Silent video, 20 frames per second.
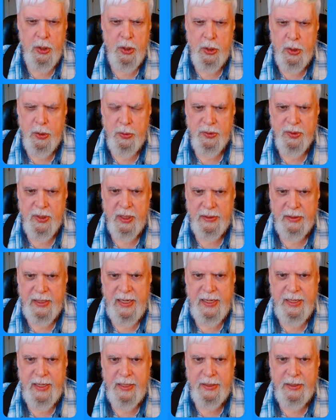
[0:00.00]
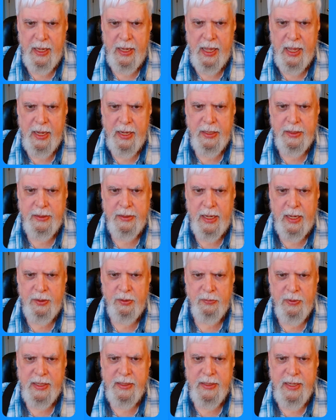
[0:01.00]
you use the leaning line and
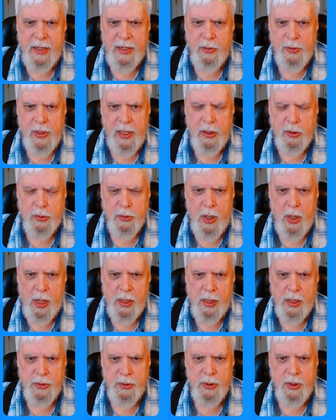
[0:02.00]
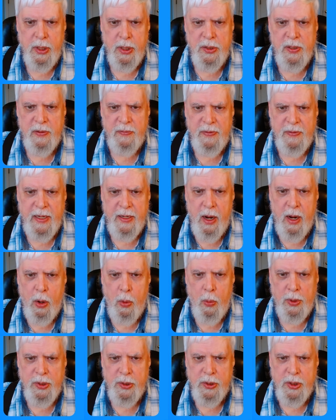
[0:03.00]
the rectangle that it draws to figure
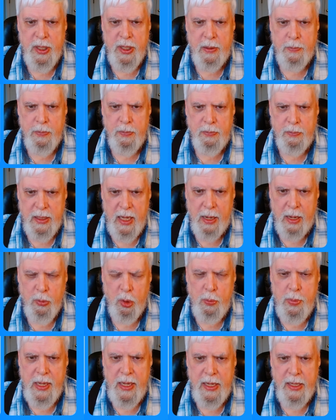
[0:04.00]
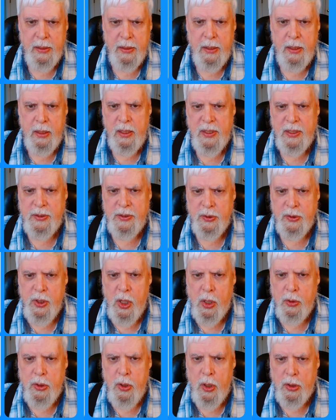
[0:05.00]
out what the ship time will be. This is
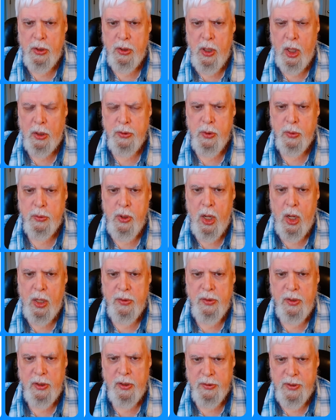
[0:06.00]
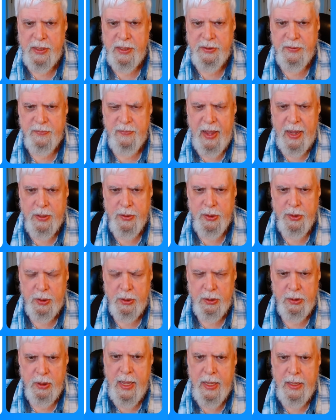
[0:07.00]
also called the Lorentz
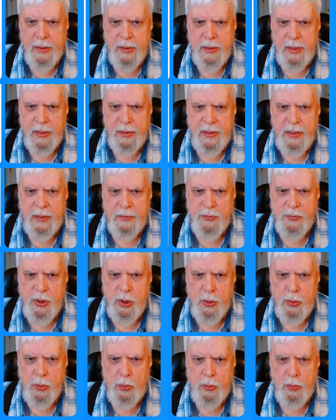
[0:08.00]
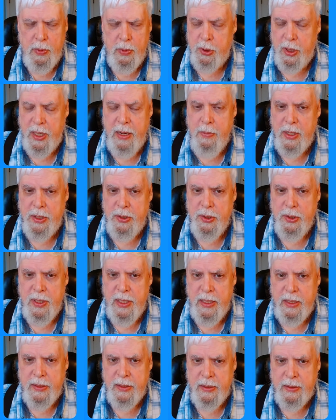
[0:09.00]
factor, and it gives you pretty much
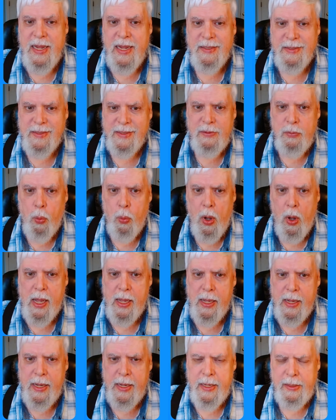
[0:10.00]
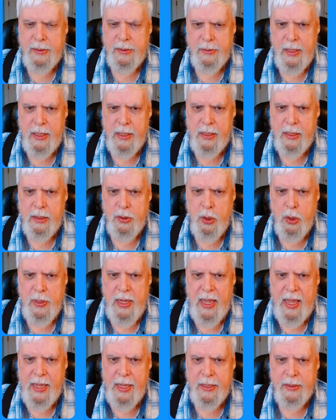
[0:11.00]
the reason why you
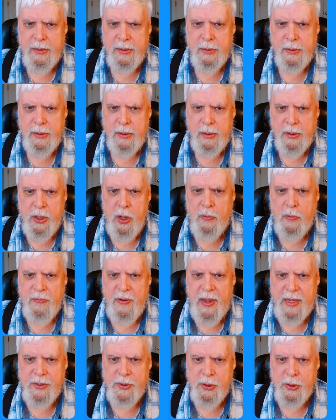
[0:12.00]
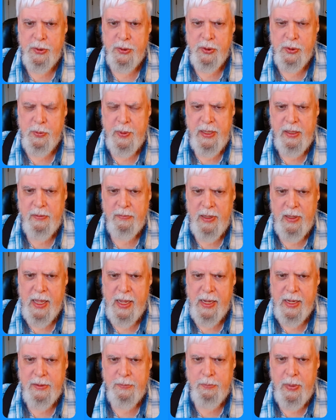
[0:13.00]
can't go faster than the speed of
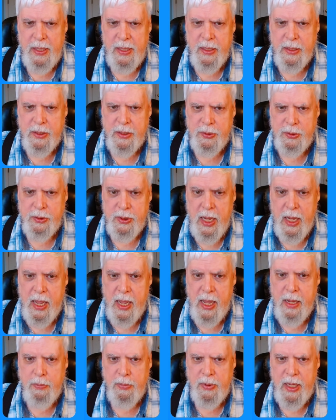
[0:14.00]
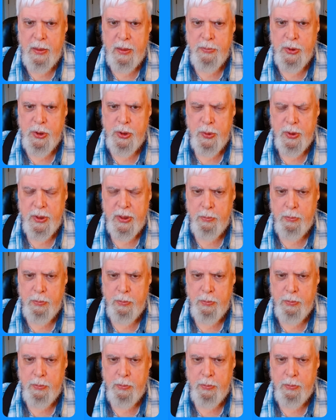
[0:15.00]
light, because time comes to a